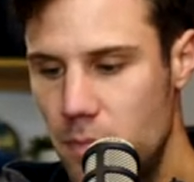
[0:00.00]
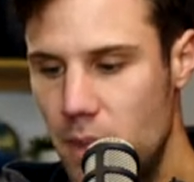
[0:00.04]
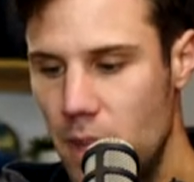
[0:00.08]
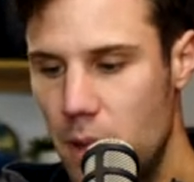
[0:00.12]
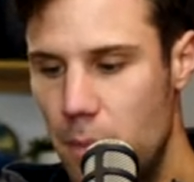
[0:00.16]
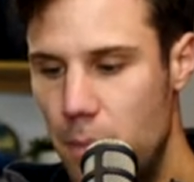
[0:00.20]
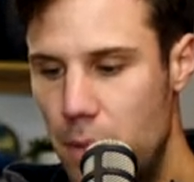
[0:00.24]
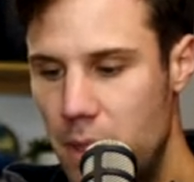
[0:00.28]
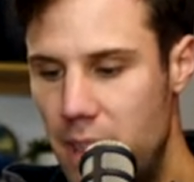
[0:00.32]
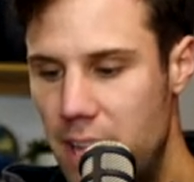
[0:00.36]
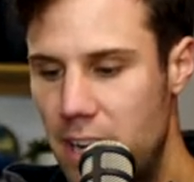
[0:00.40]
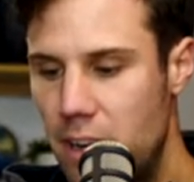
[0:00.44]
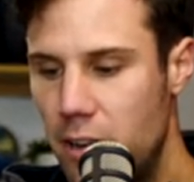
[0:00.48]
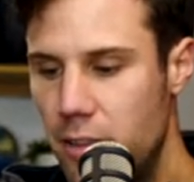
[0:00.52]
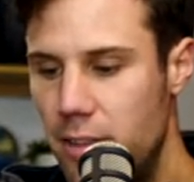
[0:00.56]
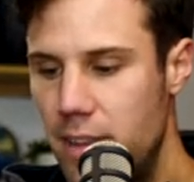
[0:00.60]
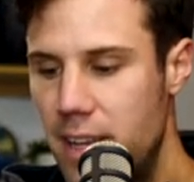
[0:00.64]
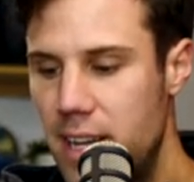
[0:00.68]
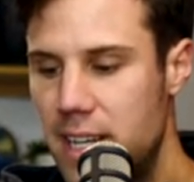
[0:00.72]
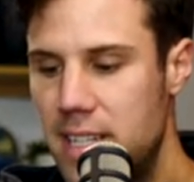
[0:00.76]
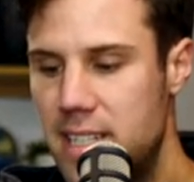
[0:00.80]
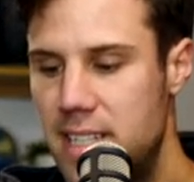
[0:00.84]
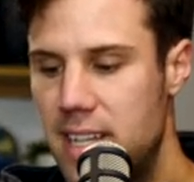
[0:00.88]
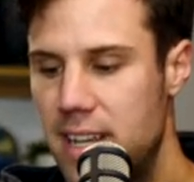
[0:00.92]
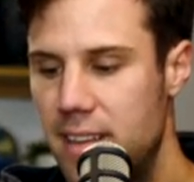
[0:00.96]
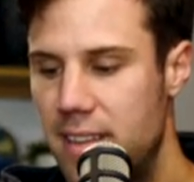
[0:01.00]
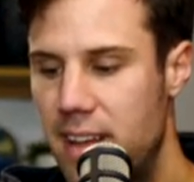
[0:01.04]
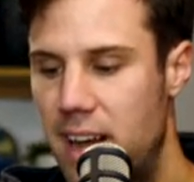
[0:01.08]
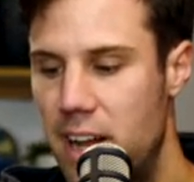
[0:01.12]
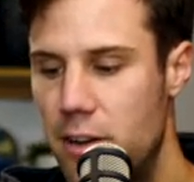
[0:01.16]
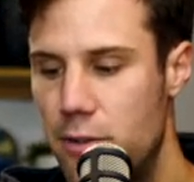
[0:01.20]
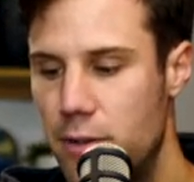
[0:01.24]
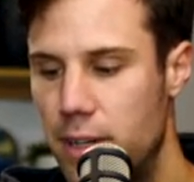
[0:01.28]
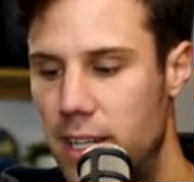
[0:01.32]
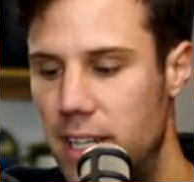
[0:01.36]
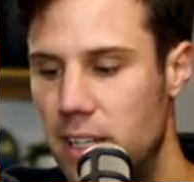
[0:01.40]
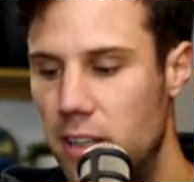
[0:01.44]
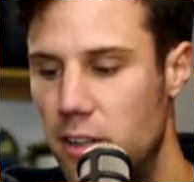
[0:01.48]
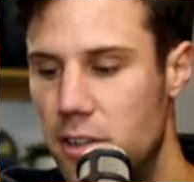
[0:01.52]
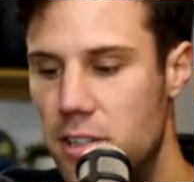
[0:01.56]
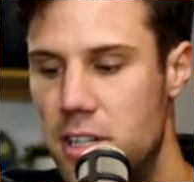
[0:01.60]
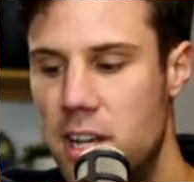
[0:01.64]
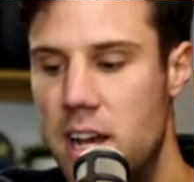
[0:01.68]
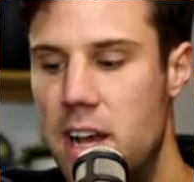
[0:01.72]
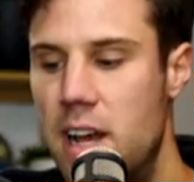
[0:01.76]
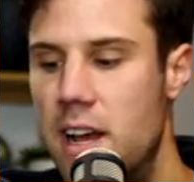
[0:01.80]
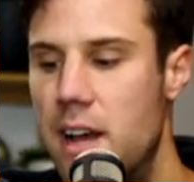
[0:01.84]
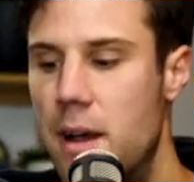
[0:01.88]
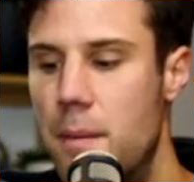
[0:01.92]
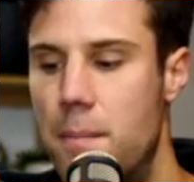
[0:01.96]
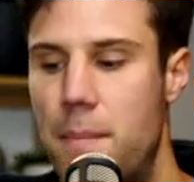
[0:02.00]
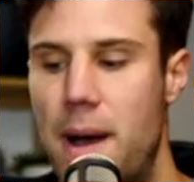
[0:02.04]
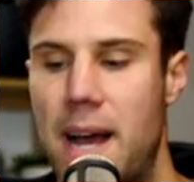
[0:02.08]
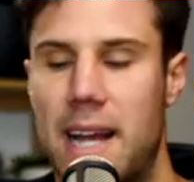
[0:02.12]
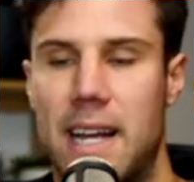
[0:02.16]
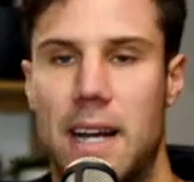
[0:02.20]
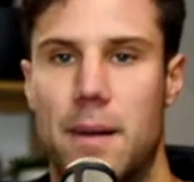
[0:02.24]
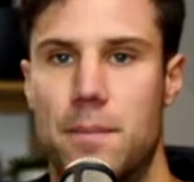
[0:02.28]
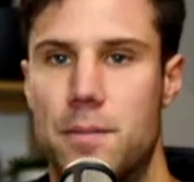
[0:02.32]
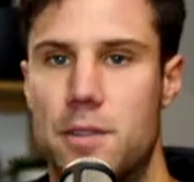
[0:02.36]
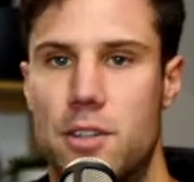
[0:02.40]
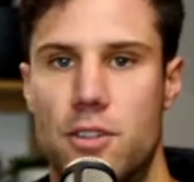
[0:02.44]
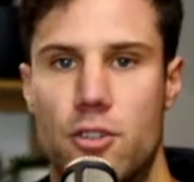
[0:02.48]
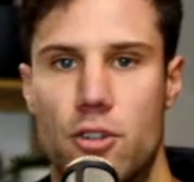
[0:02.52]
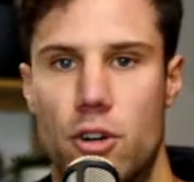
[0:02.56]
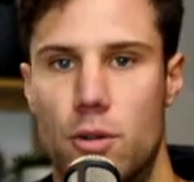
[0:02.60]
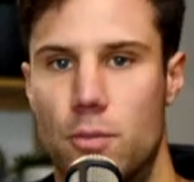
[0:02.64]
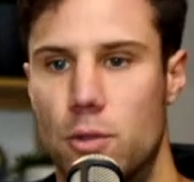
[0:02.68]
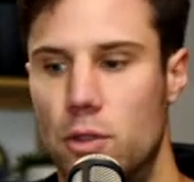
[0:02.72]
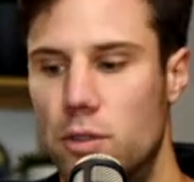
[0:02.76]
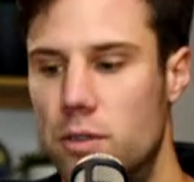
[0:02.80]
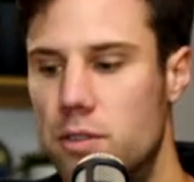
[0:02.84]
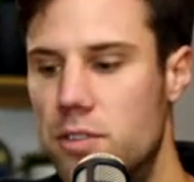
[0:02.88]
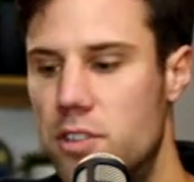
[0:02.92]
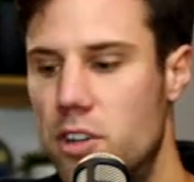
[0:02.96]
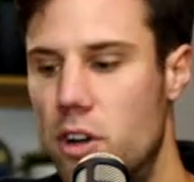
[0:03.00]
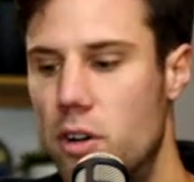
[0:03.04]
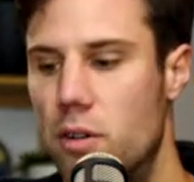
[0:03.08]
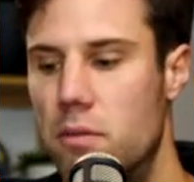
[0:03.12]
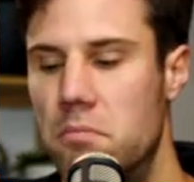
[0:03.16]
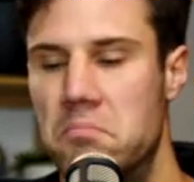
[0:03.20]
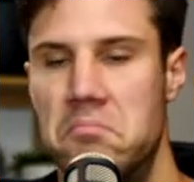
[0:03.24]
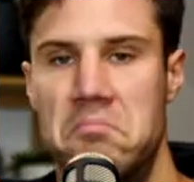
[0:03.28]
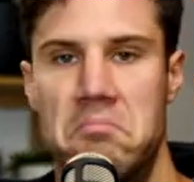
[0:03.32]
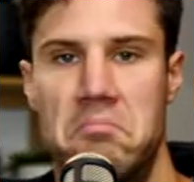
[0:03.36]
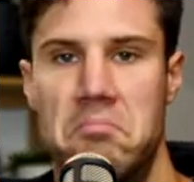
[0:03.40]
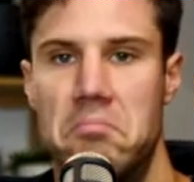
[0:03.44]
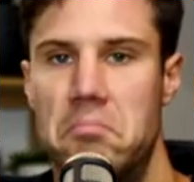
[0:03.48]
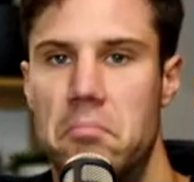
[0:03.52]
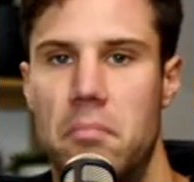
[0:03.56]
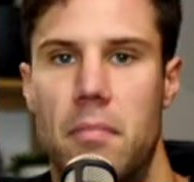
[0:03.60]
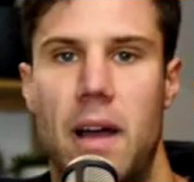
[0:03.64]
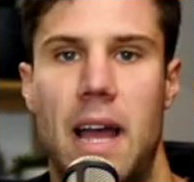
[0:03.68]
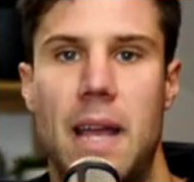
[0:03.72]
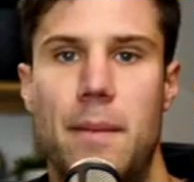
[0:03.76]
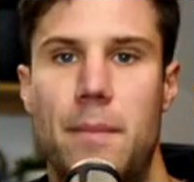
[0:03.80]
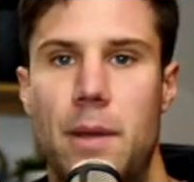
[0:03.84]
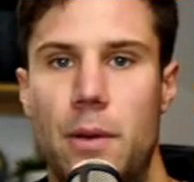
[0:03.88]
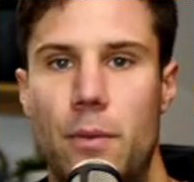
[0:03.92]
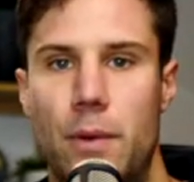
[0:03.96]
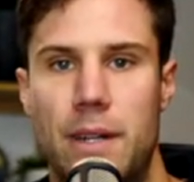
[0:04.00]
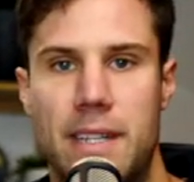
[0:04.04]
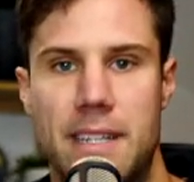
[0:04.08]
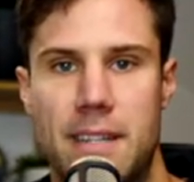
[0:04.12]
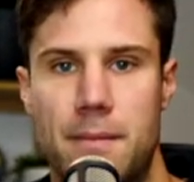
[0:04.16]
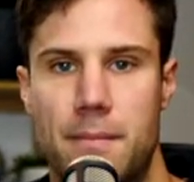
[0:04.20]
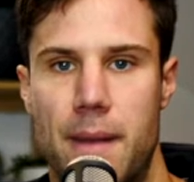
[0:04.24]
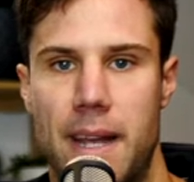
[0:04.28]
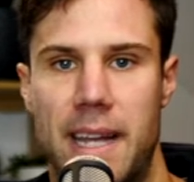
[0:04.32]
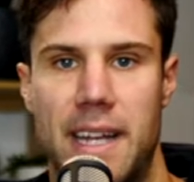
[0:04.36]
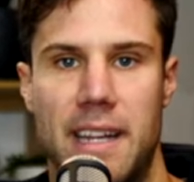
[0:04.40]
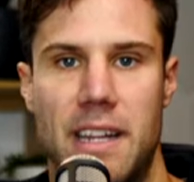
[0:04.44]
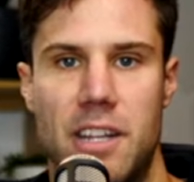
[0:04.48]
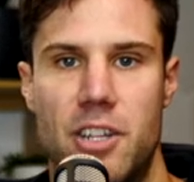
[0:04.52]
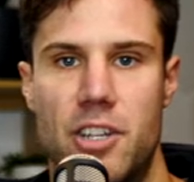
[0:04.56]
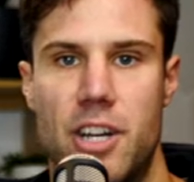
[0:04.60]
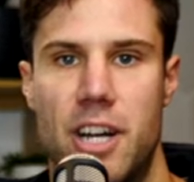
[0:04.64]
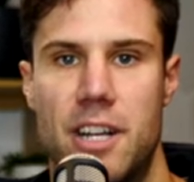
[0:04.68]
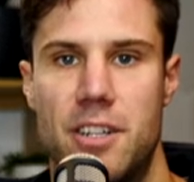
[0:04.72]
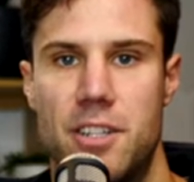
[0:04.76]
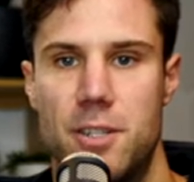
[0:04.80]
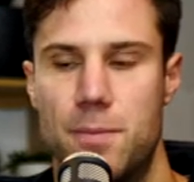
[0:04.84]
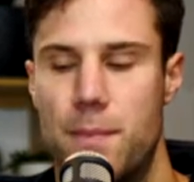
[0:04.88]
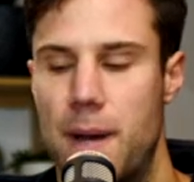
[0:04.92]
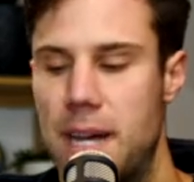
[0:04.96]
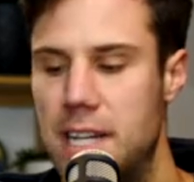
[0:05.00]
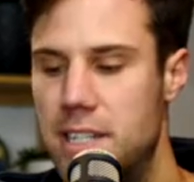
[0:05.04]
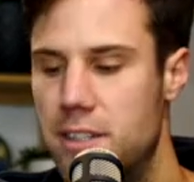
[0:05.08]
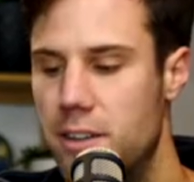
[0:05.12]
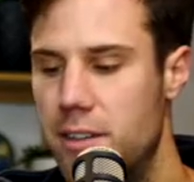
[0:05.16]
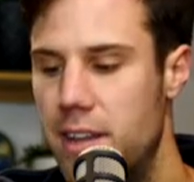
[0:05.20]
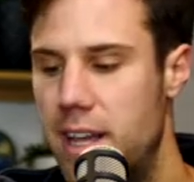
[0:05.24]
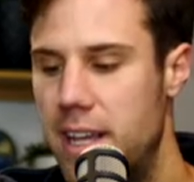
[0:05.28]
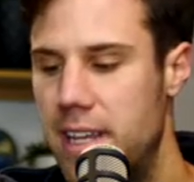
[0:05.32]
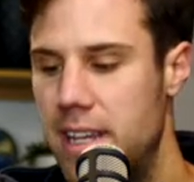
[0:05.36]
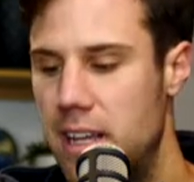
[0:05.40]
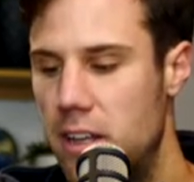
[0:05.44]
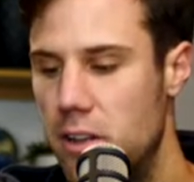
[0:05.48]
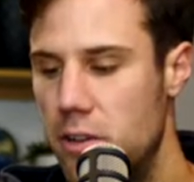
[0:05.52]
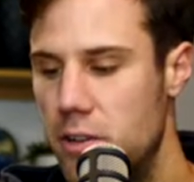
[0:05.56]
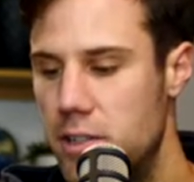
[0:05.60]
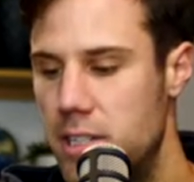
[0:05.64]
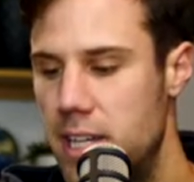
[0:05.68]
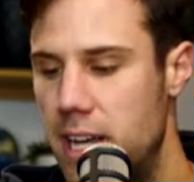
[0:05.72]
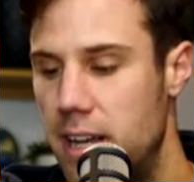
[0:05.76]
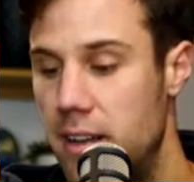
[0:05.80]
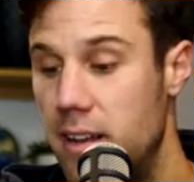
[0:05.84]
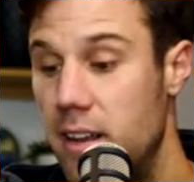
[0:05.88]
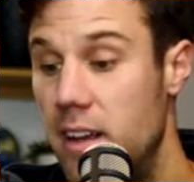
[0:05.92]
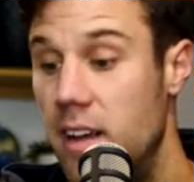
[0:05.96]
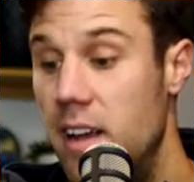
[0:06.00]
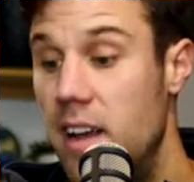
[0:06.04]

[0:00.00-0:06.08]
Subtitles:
but then on the next set, the 100 kilos, back up to normal. So maybe we didn't make any changes based on that yellow set.